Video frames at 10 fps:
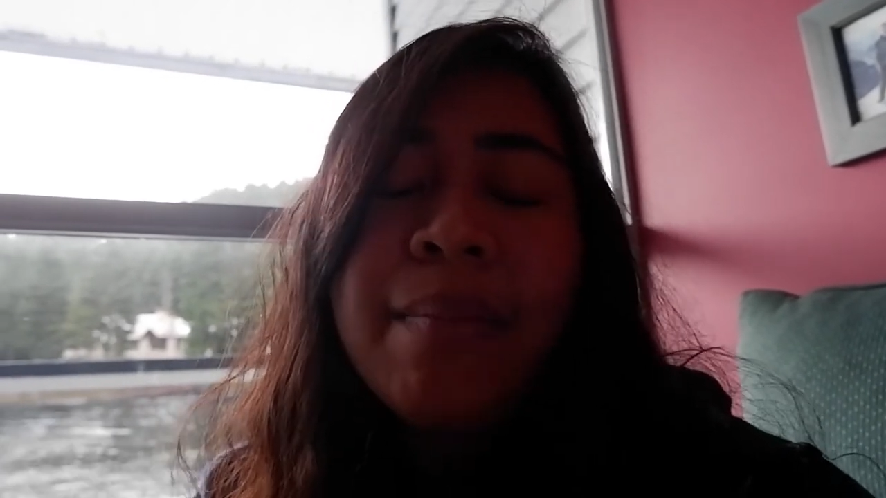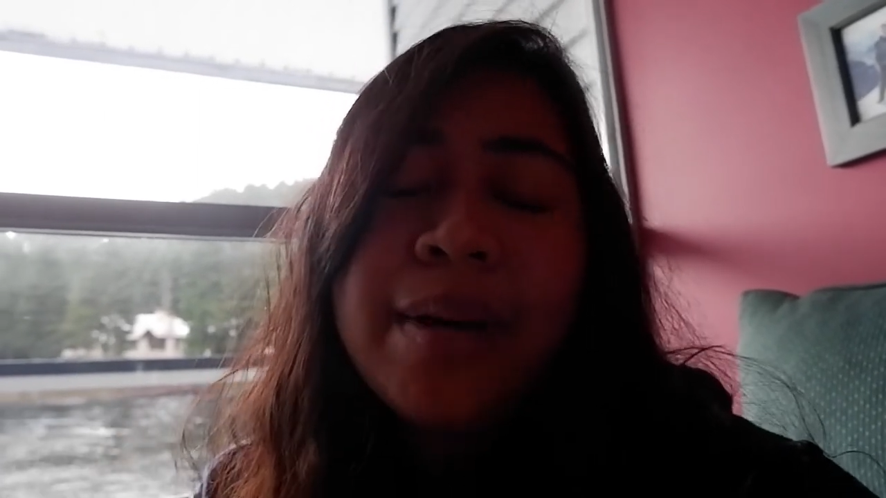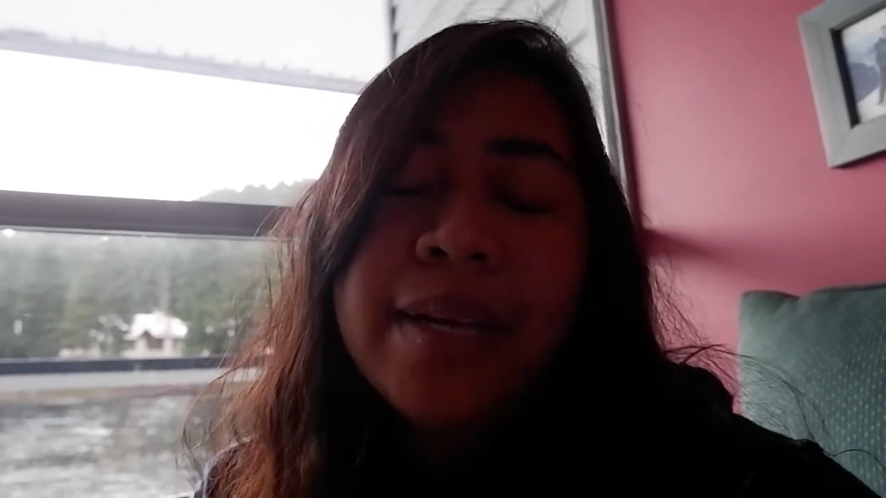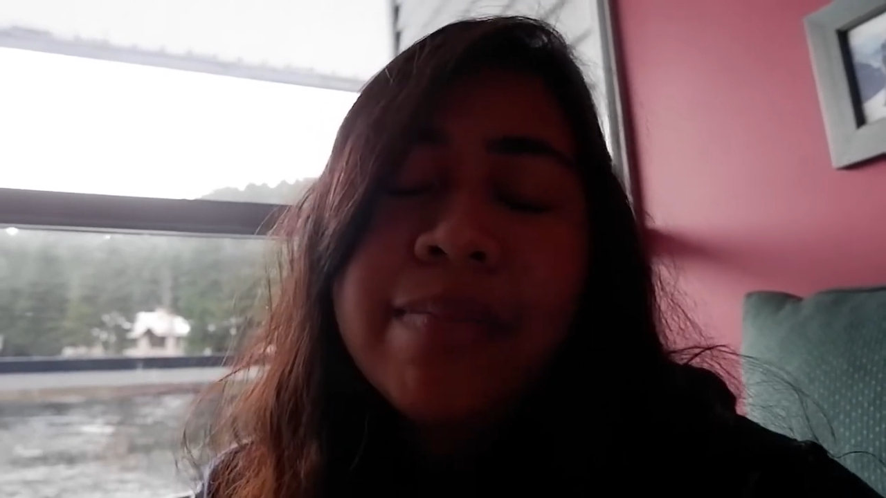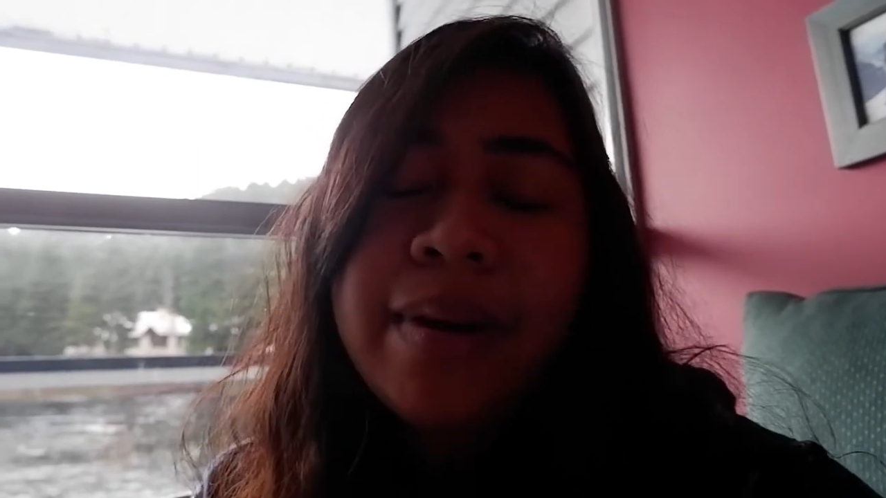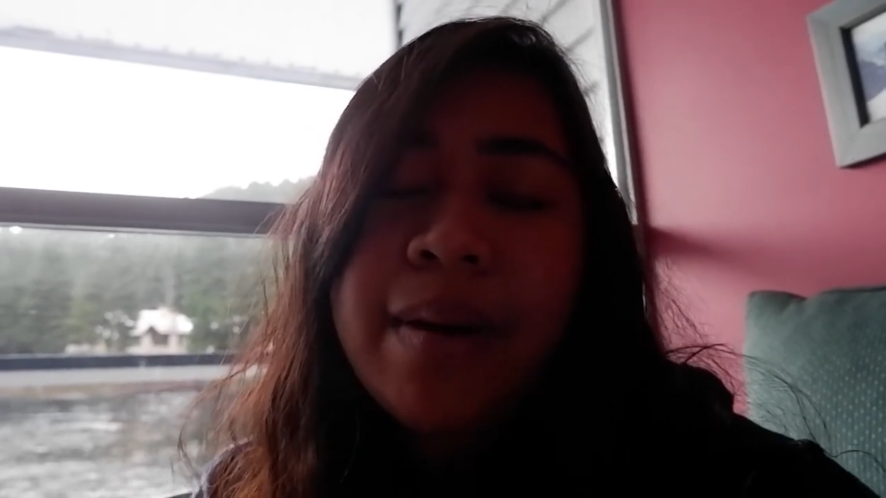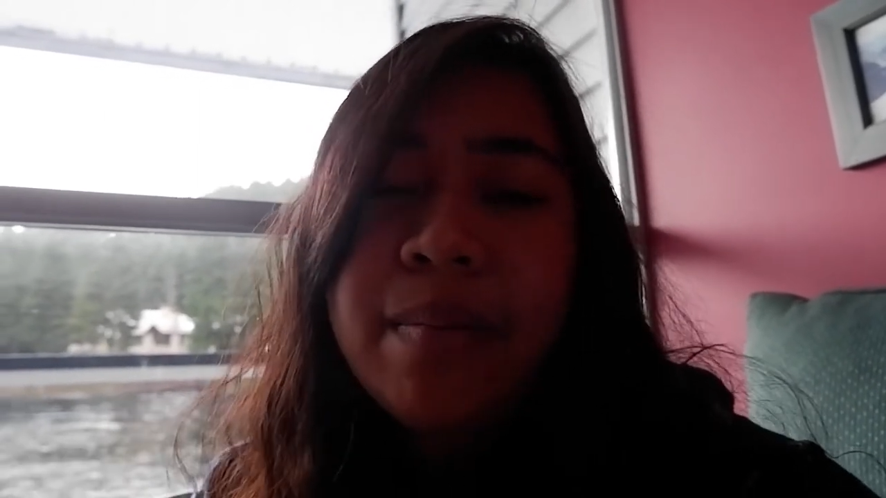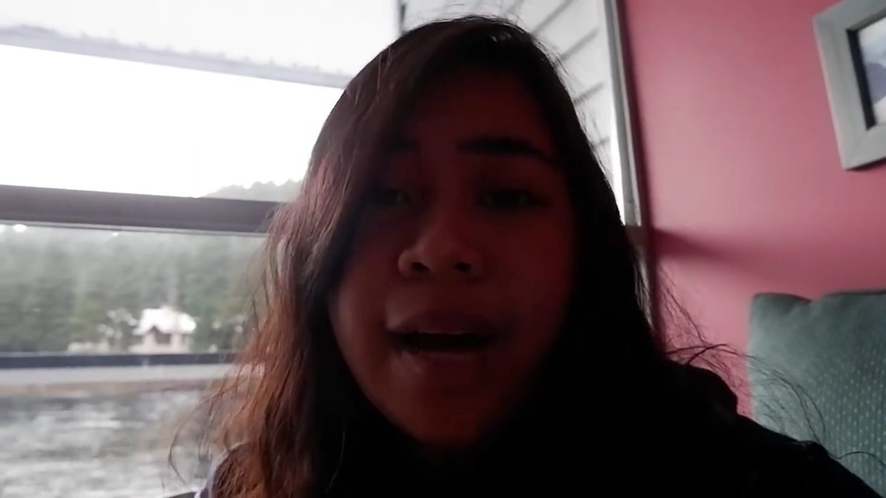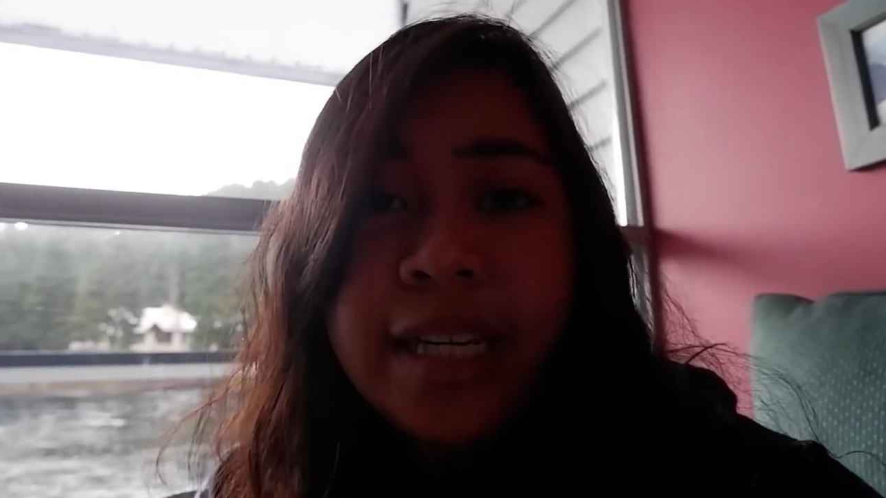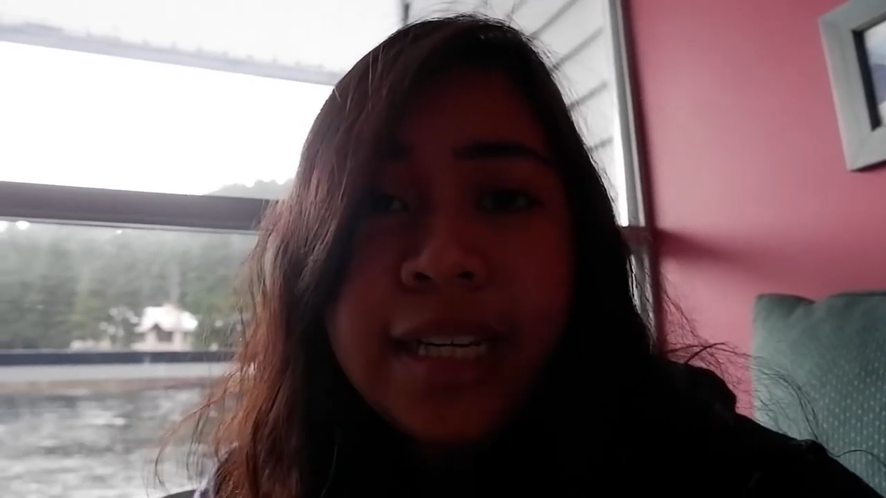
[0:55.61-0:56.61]
but my
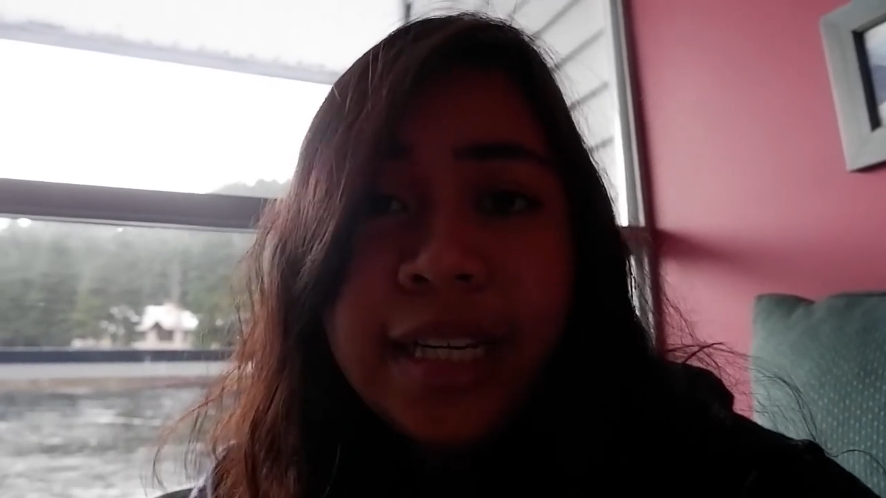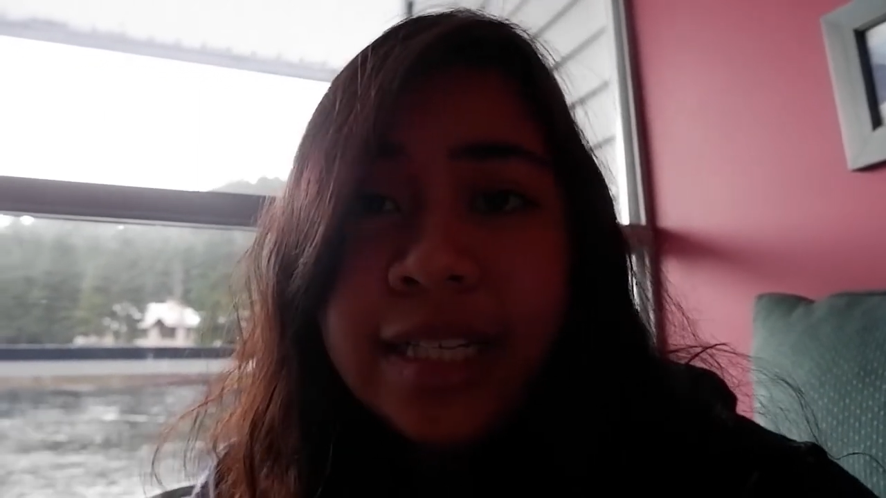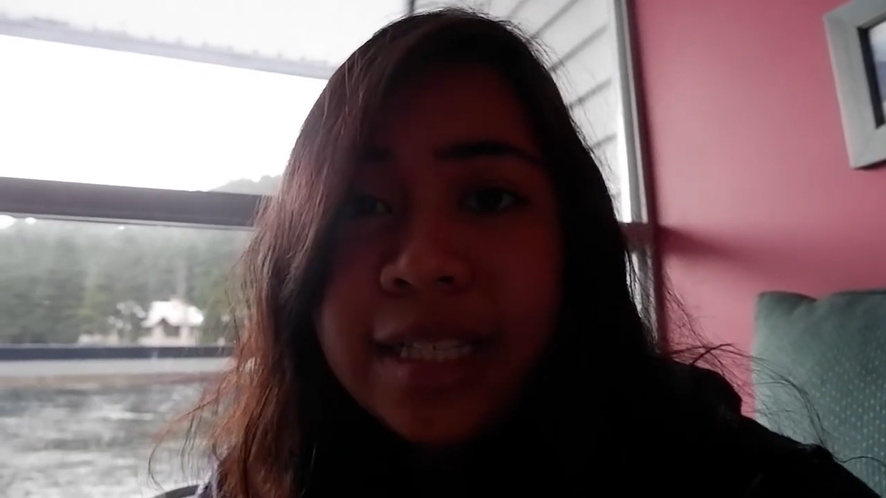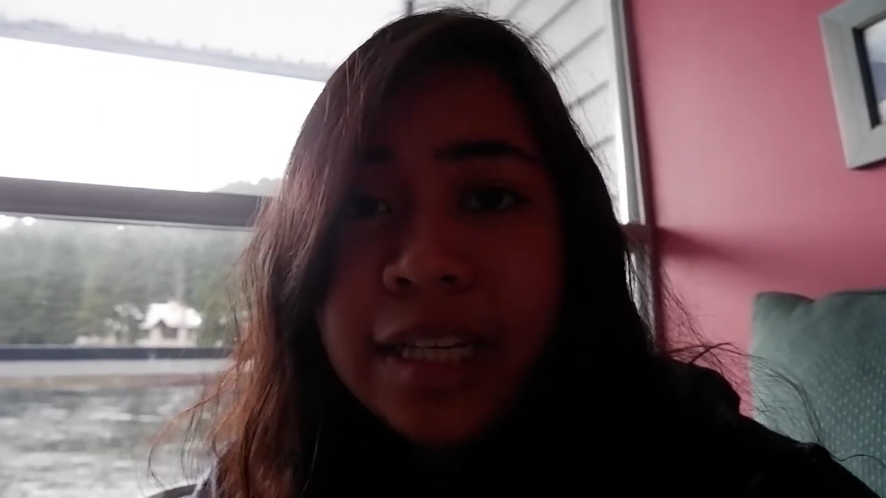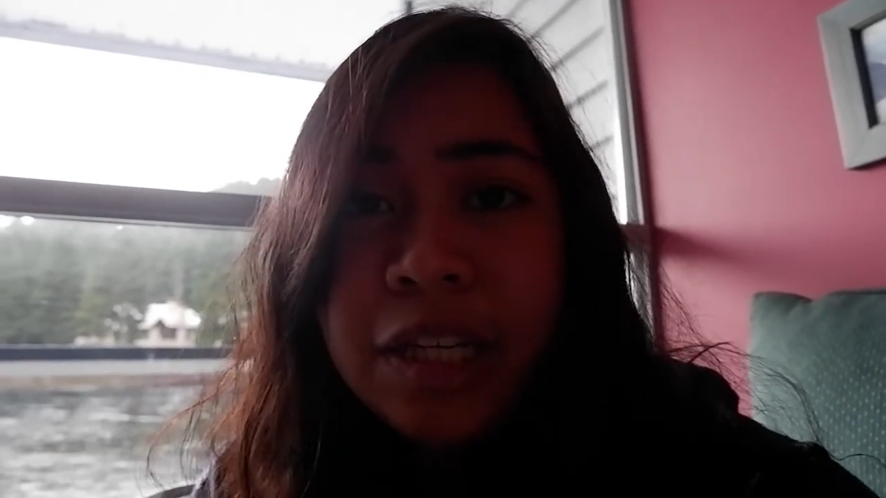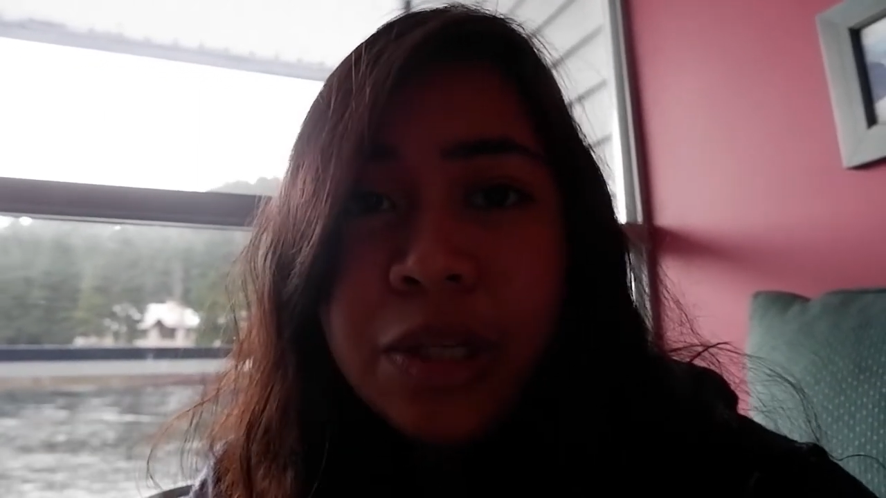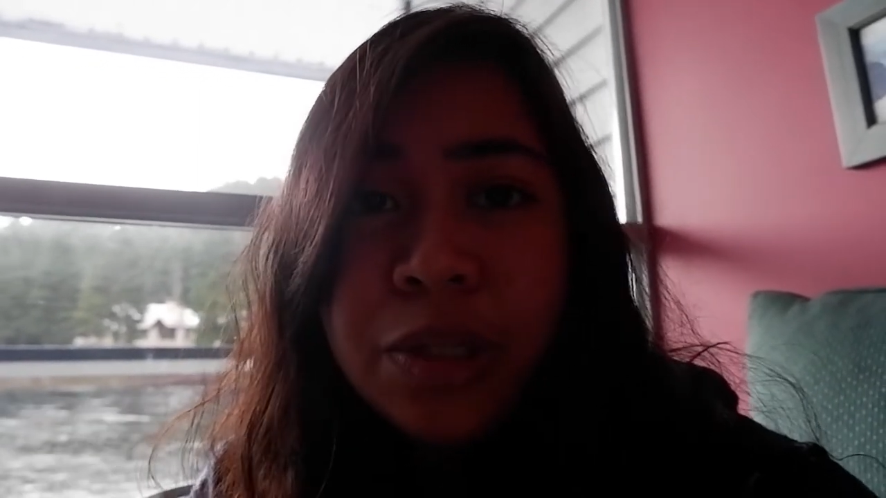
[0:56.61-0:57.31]
body is still on